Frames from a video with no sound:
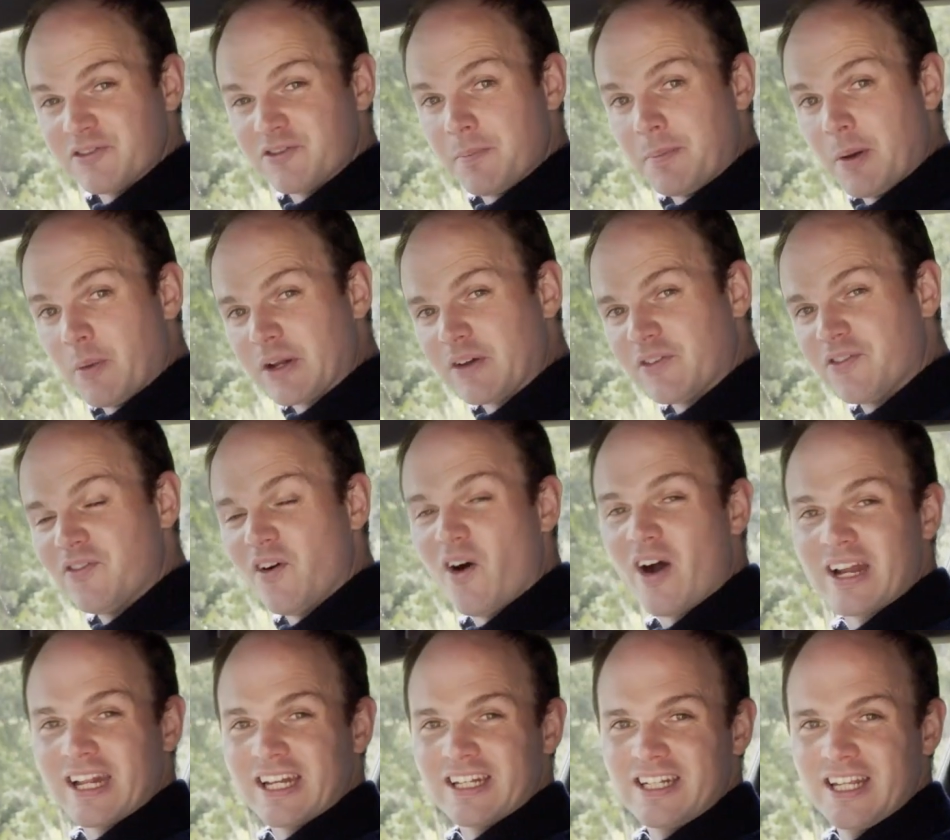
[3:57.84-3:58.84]
for building
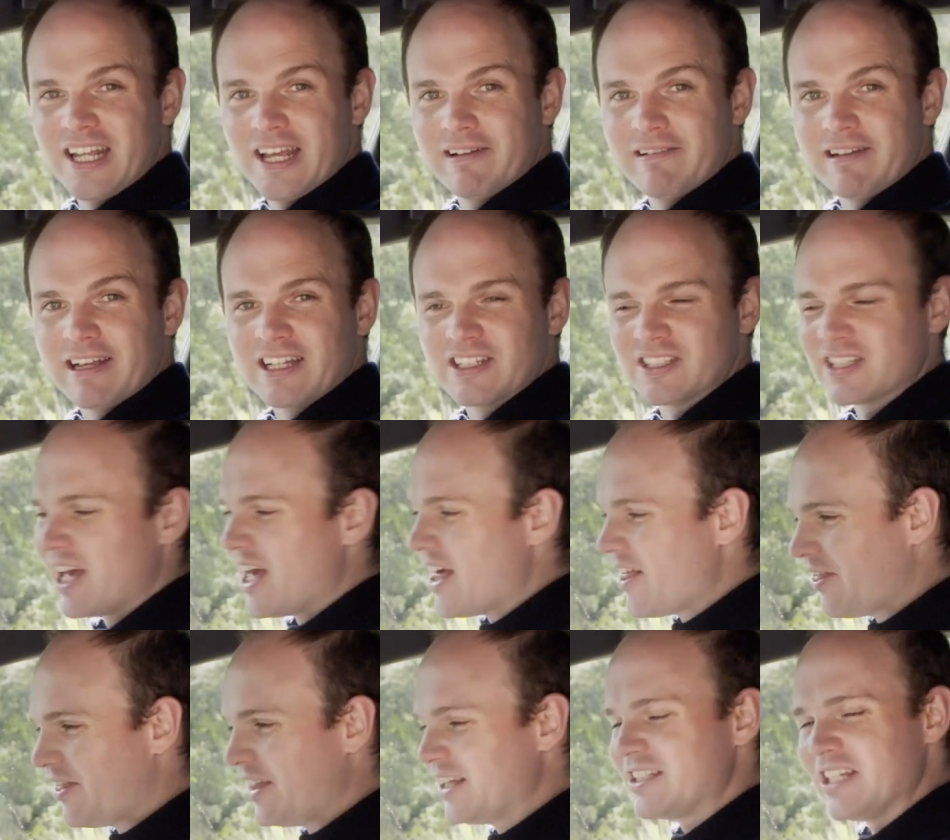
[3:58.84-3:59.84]
fine interiors,
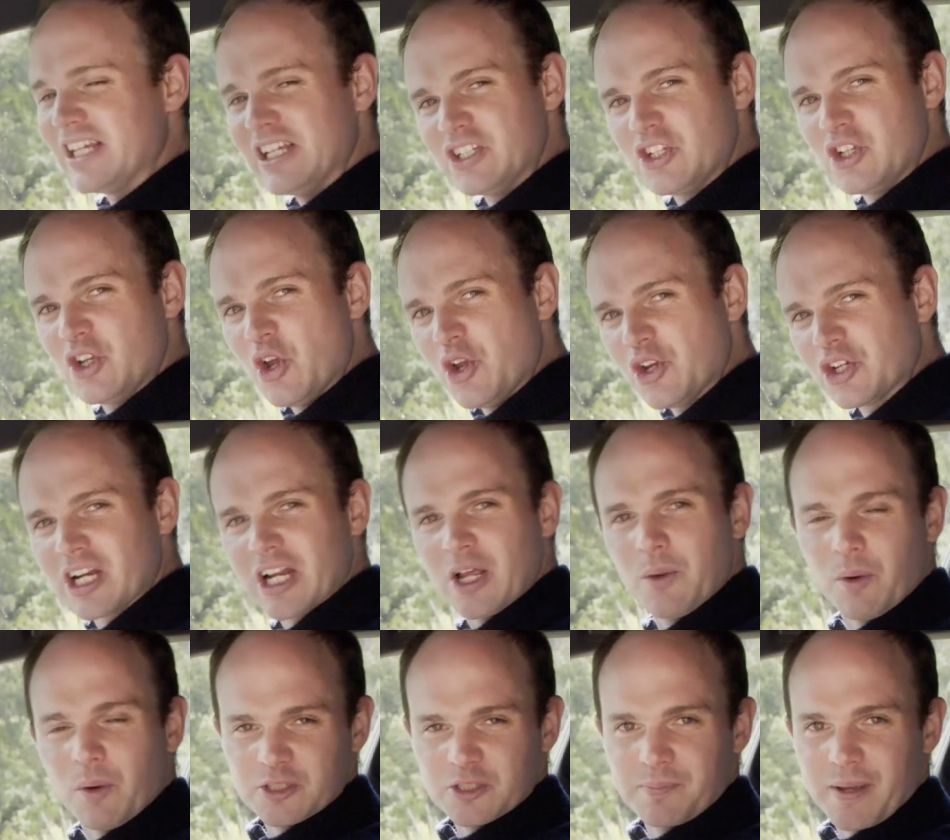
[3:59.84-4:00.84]
this is usually
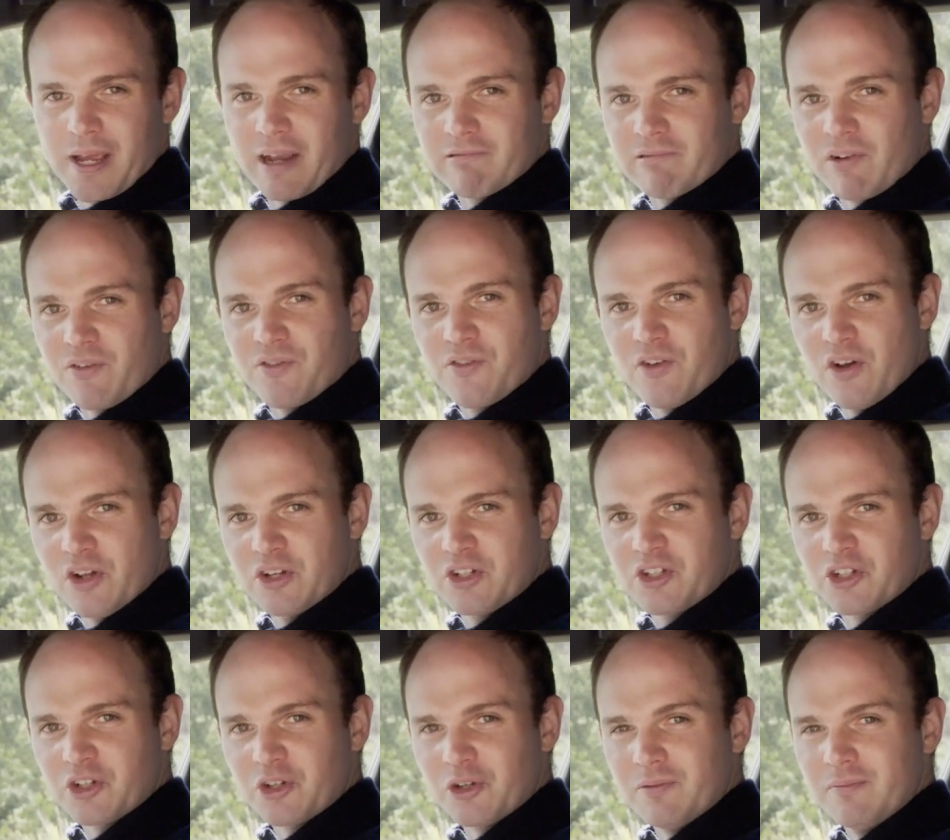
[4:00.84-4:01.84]
being referred
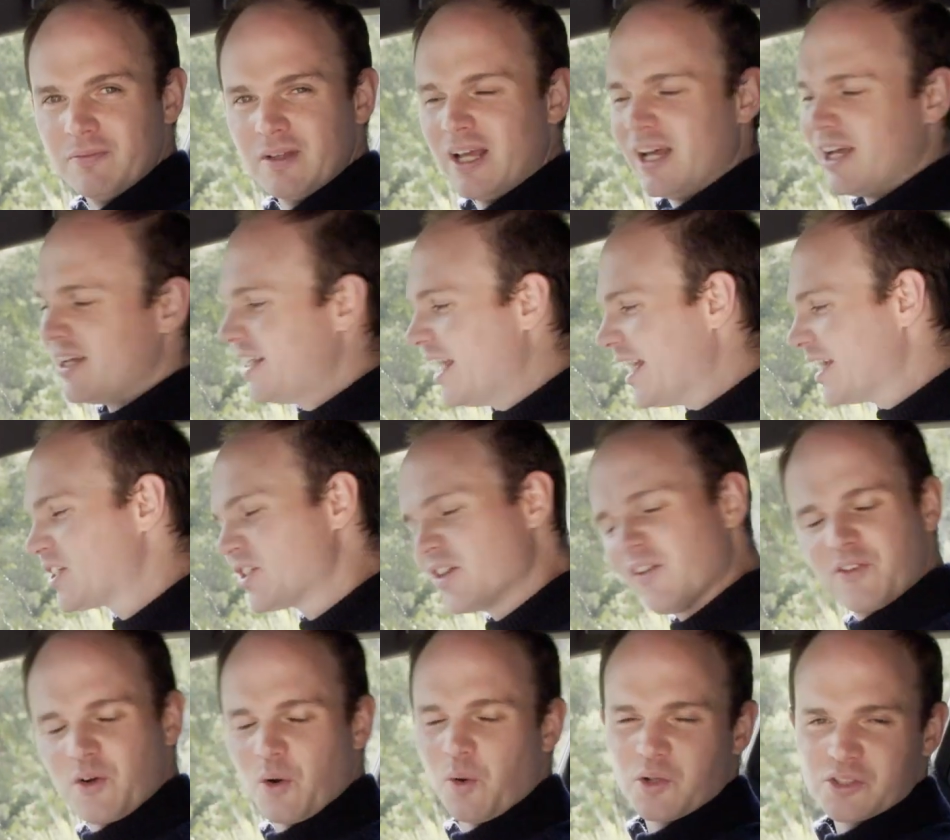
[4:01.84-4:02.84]
to. Yes,
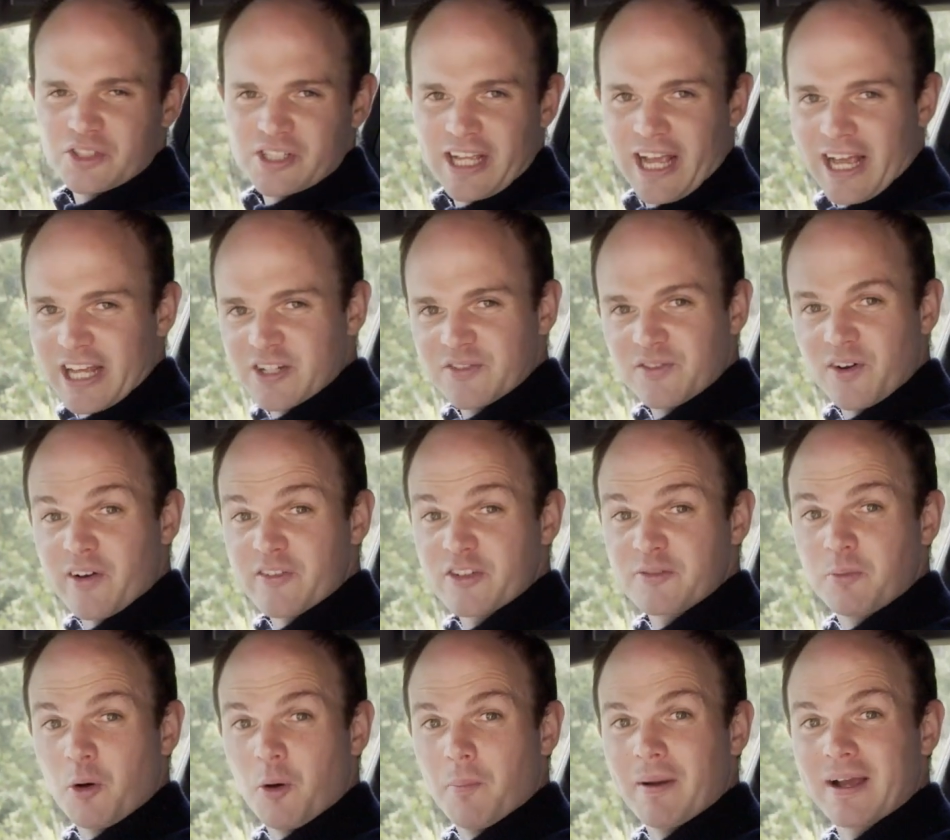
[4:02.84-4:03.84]
of course the S5
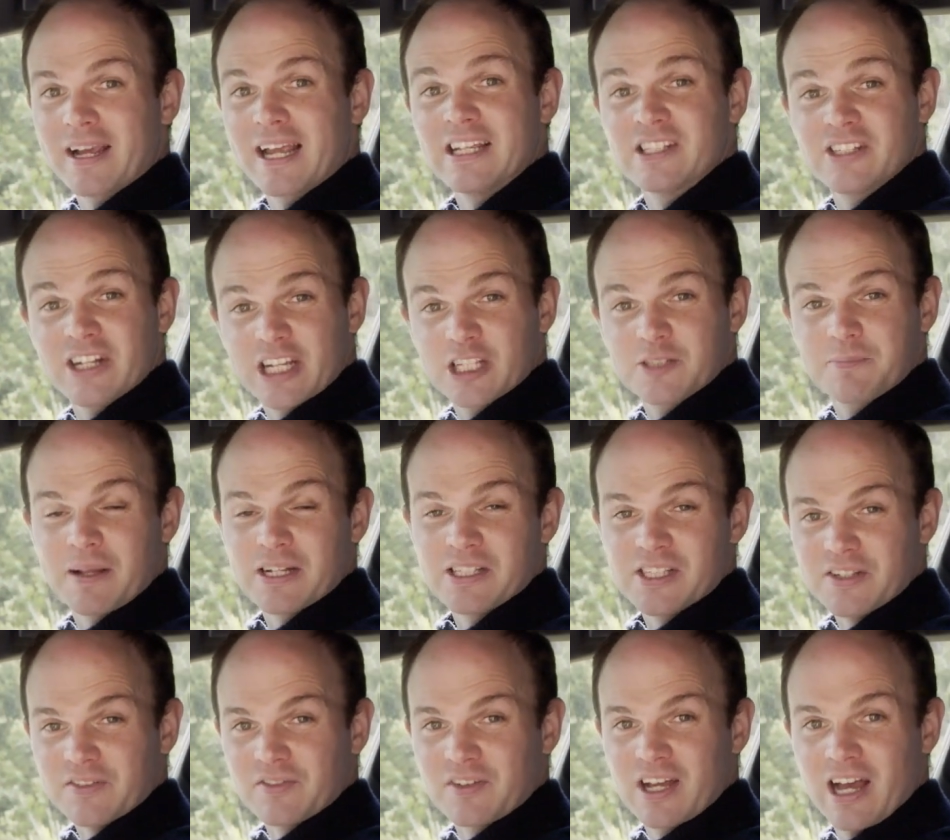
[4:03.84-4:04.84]
Sportback is an
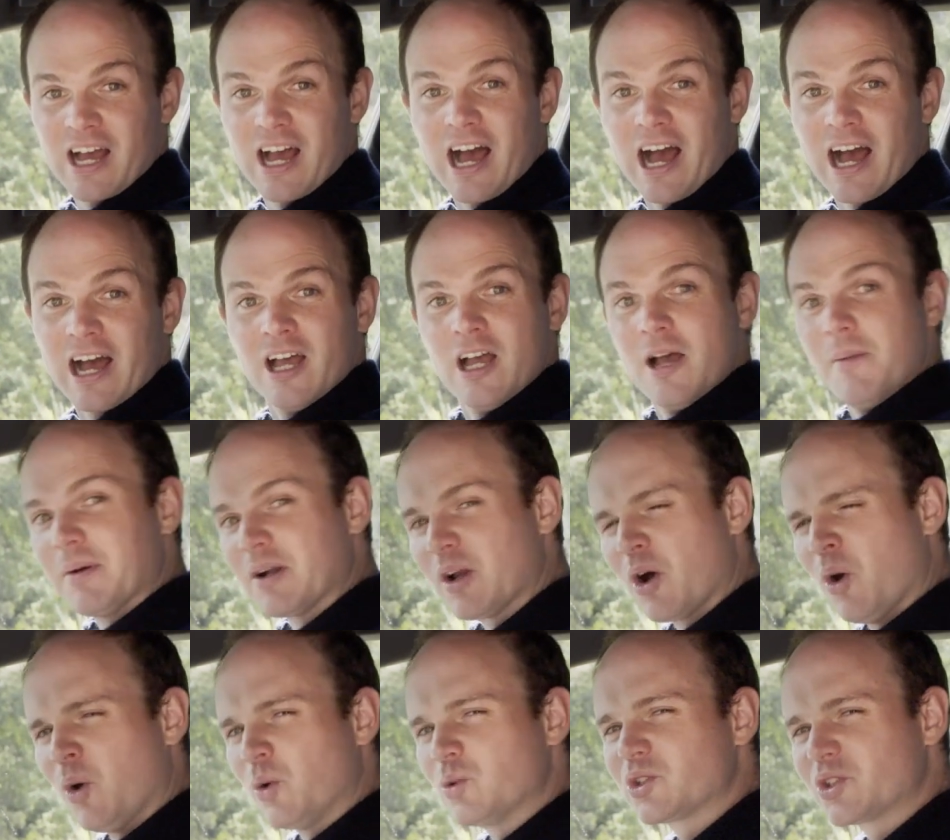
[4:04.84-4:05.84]
expensive car, but it
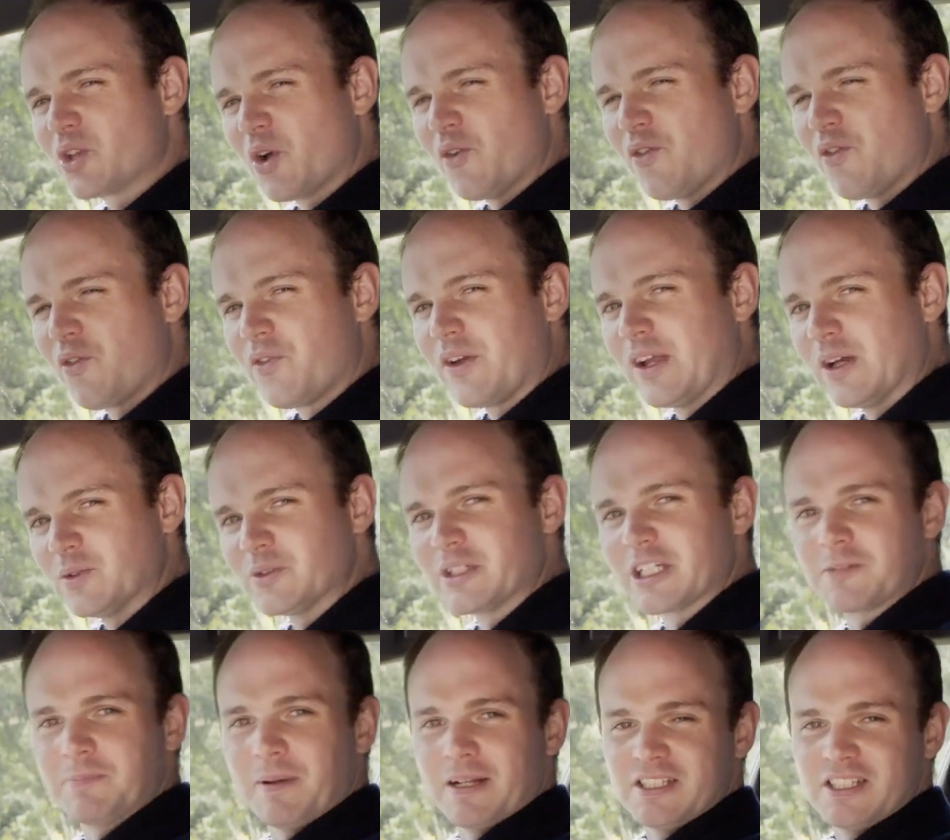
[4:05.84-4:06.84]
also feels
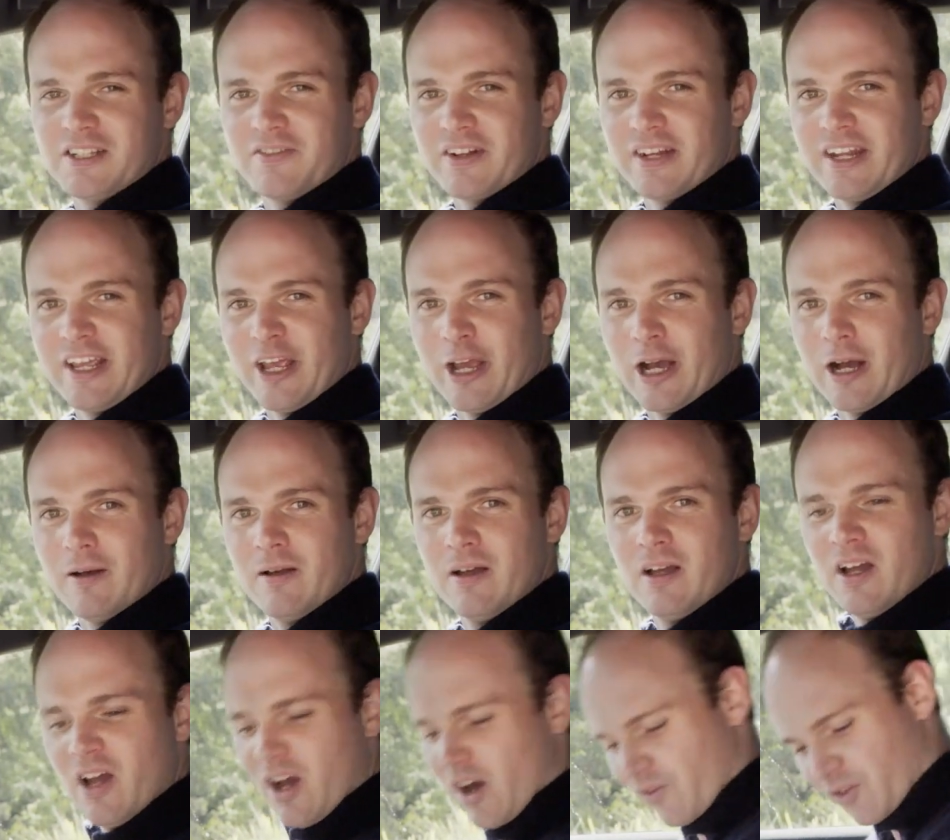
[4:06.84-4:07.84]
expensive in here.
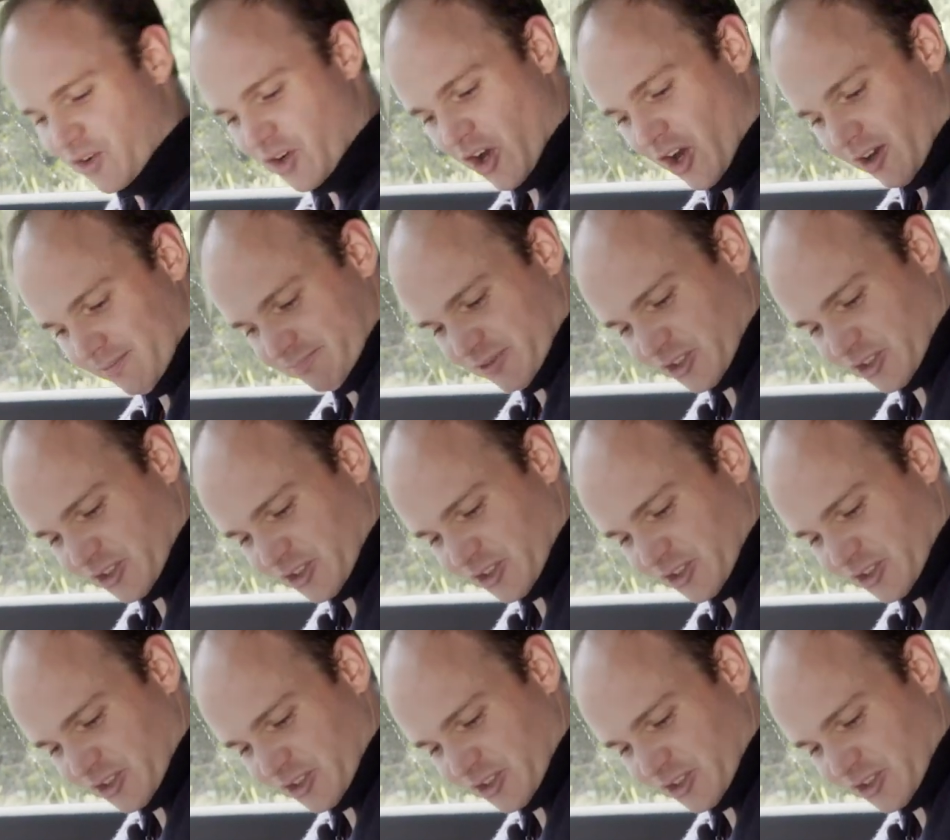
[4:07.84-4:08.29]
I've got